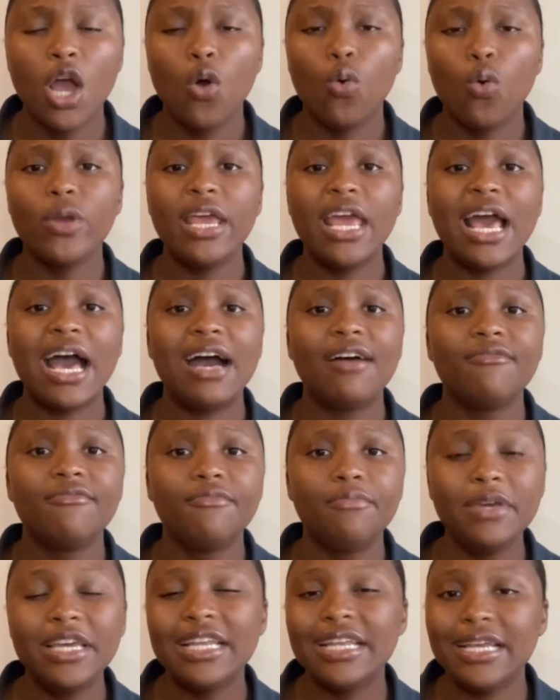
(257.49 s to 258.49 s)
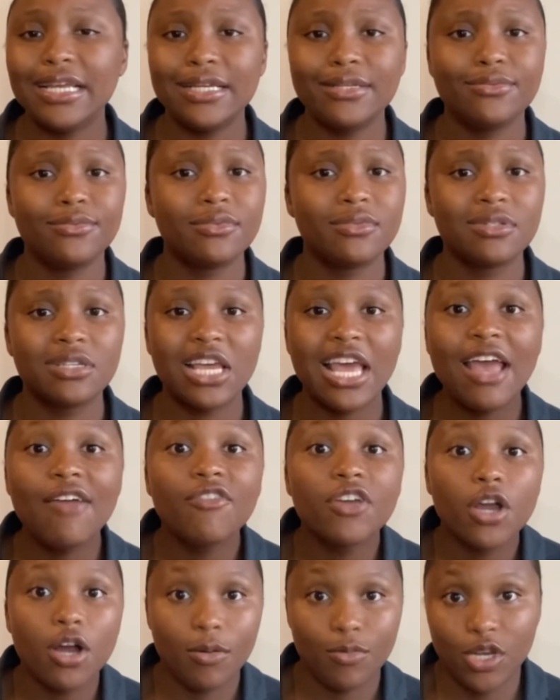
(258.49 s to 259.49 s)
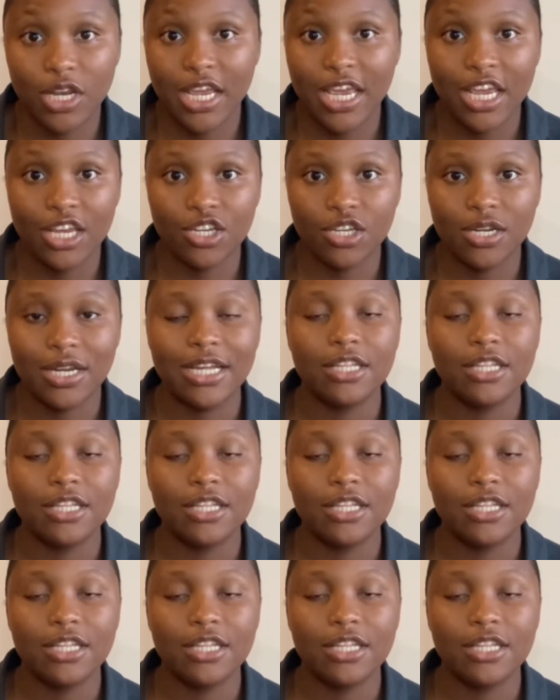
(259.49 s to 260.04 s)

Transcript: we have been in every communication.